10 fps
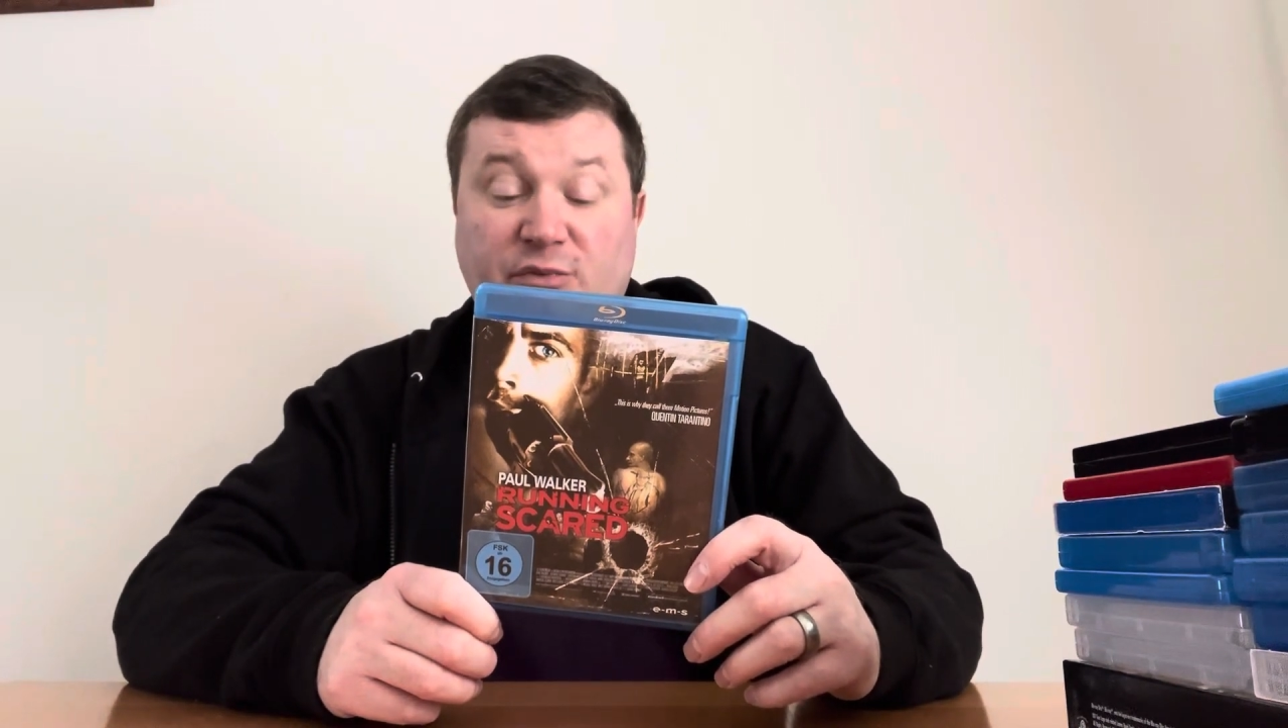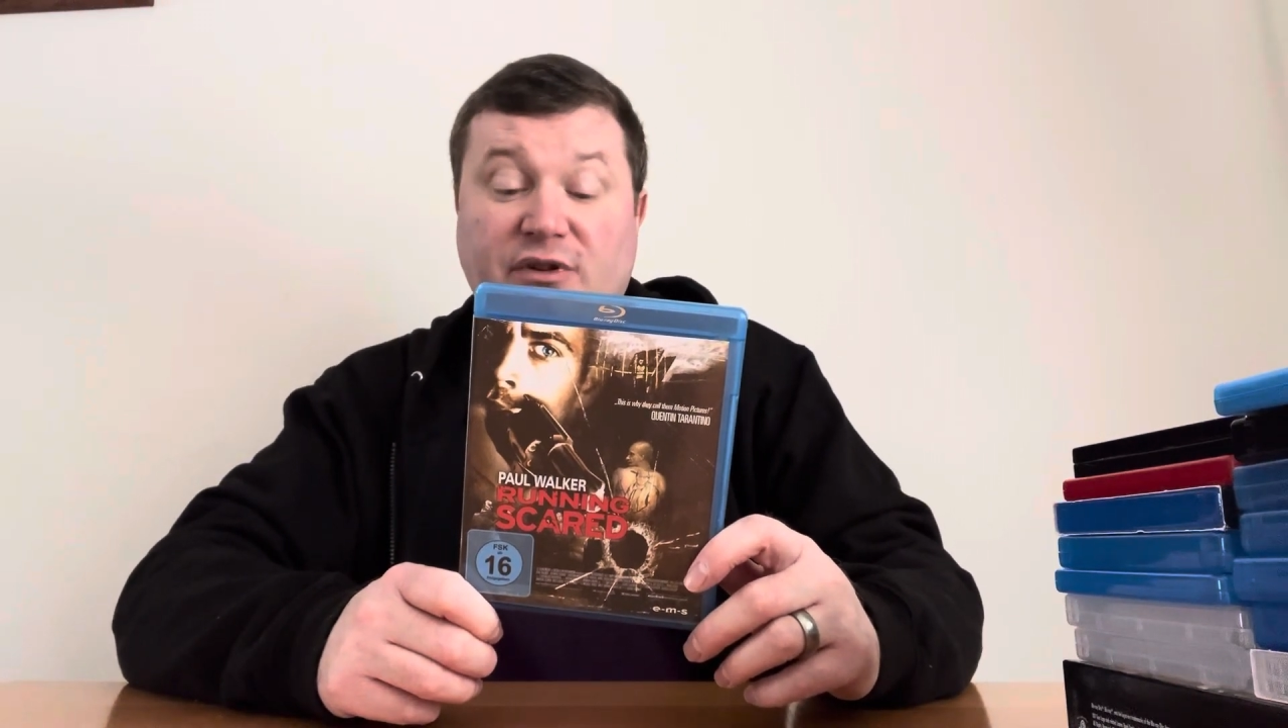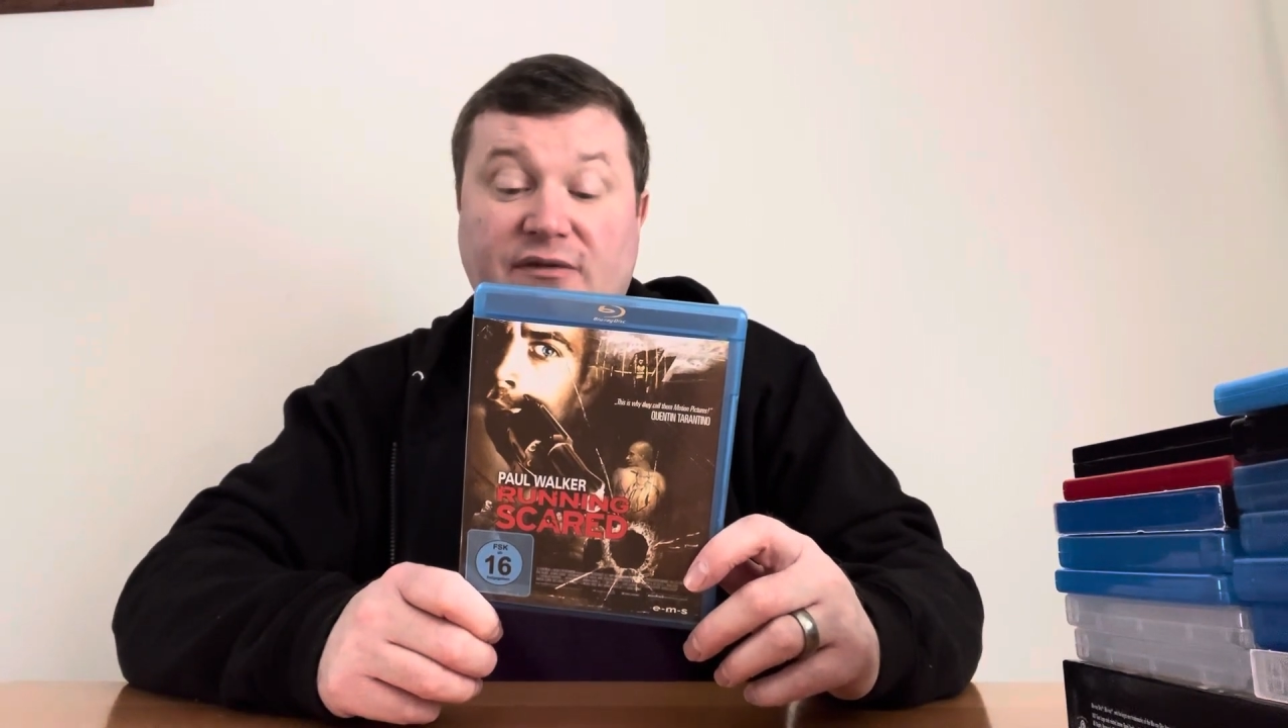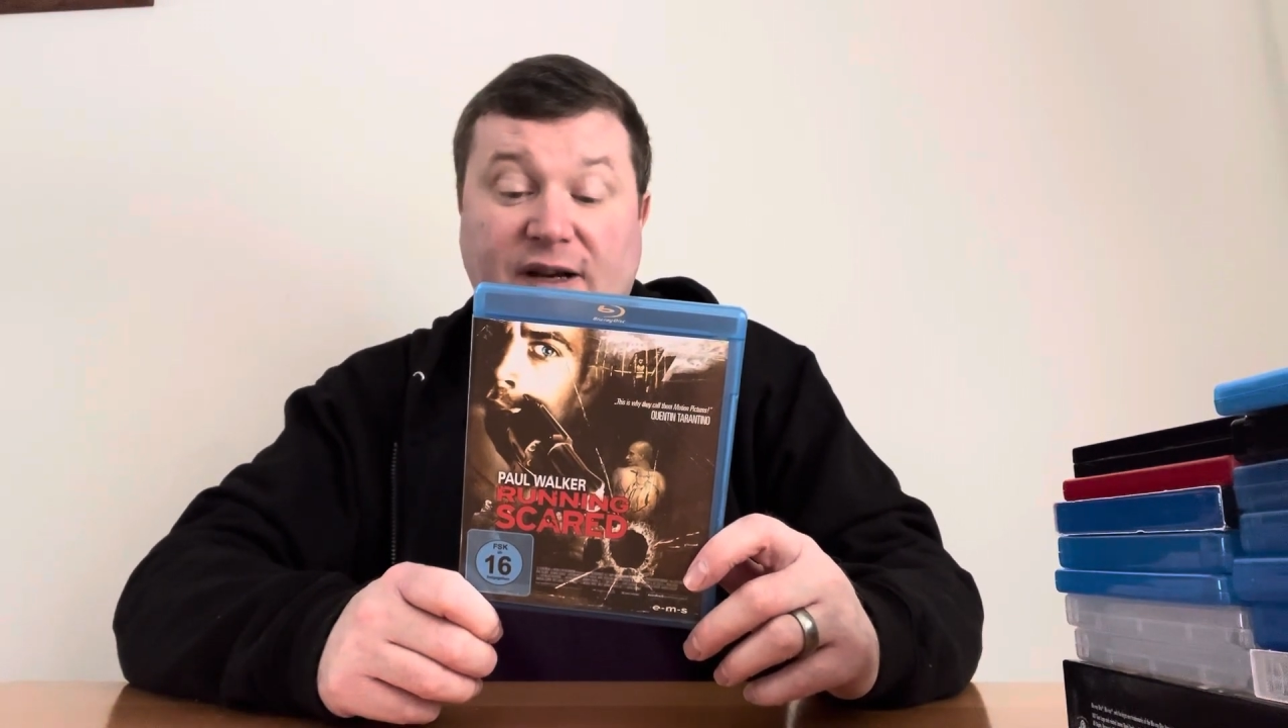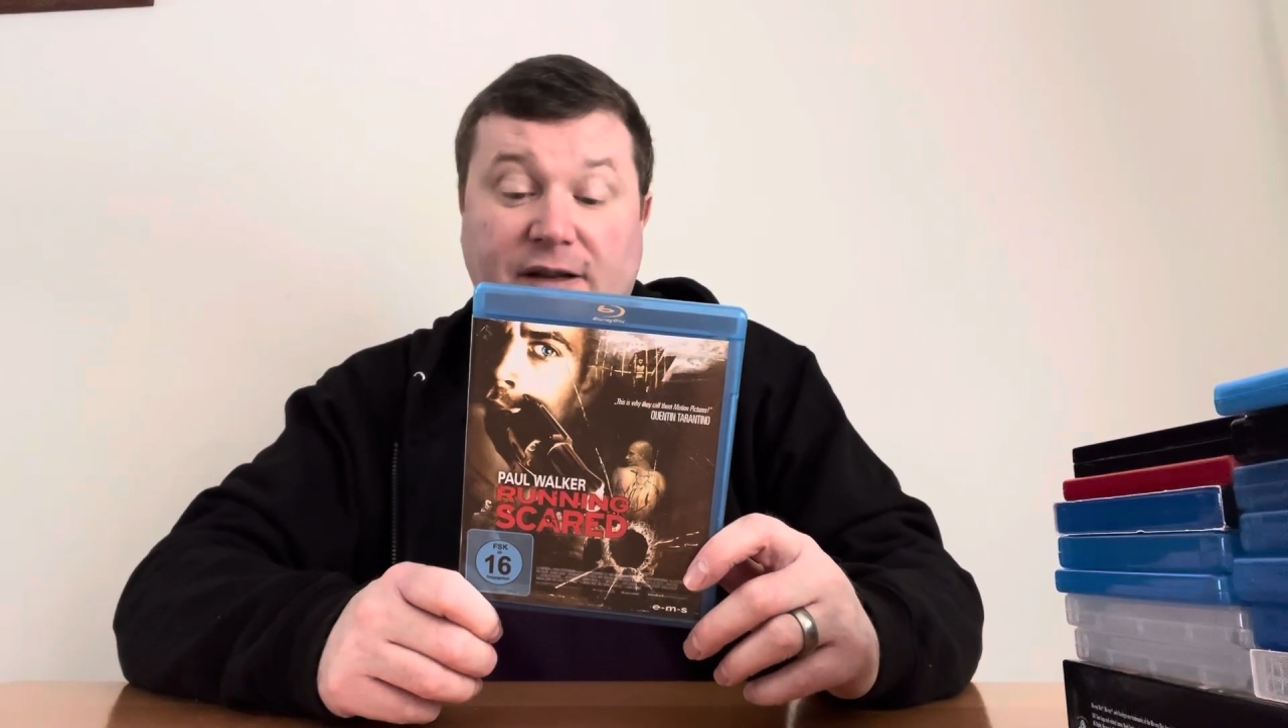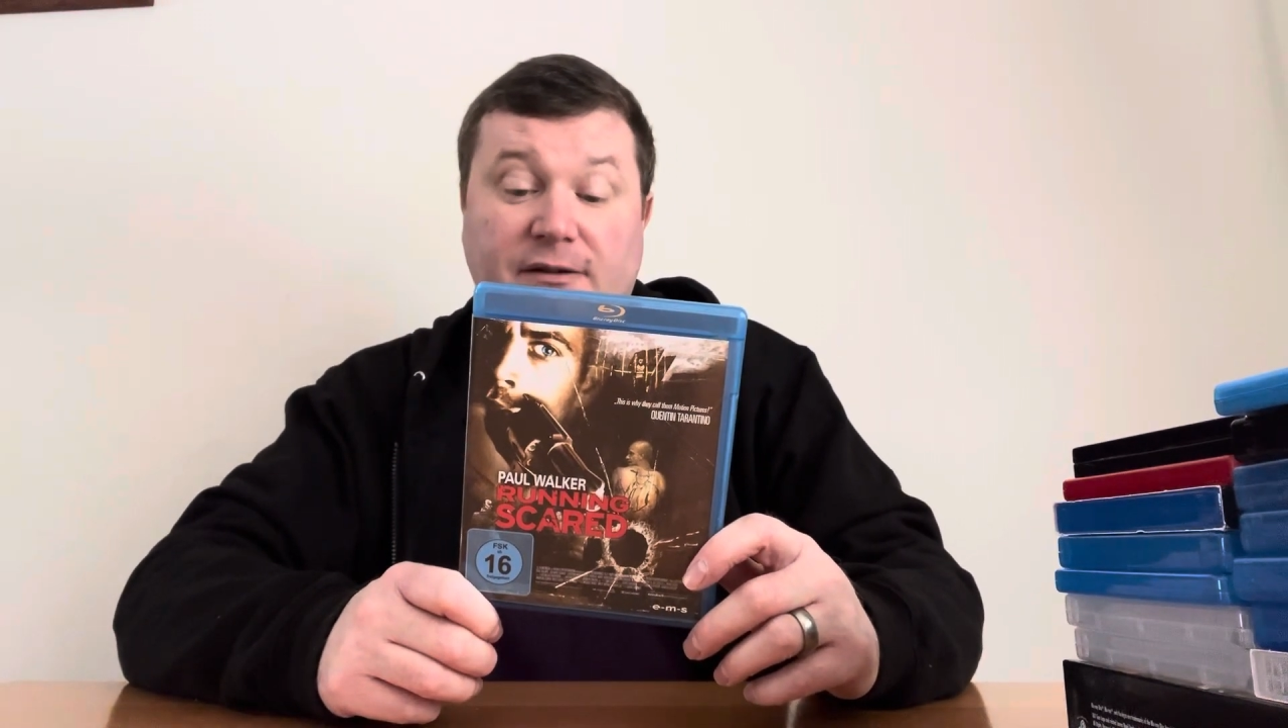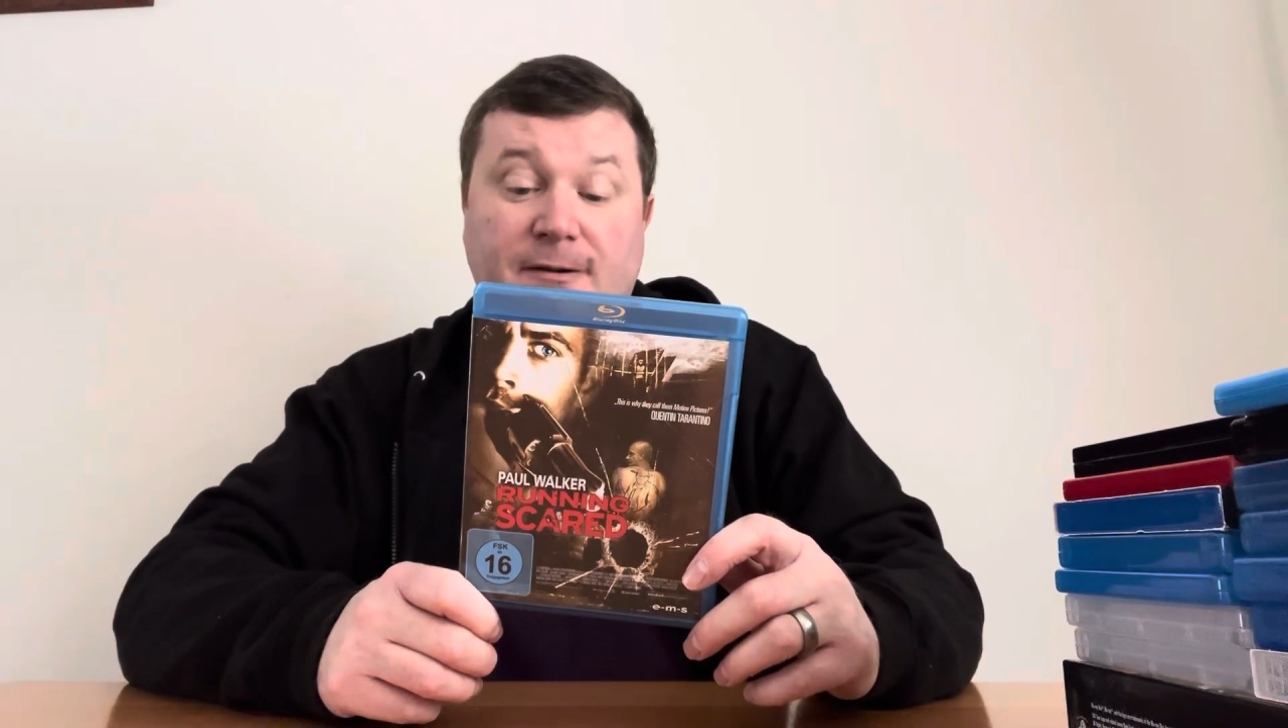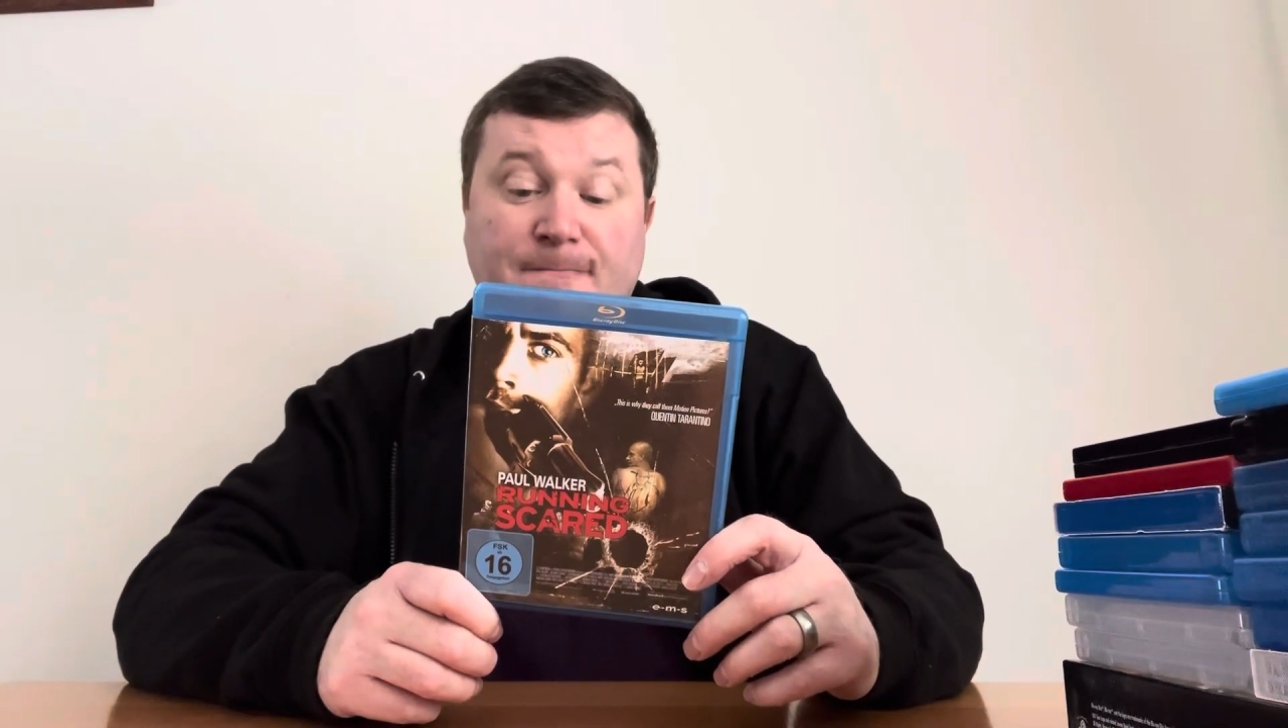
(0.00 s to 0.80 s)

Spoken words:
pretty violent.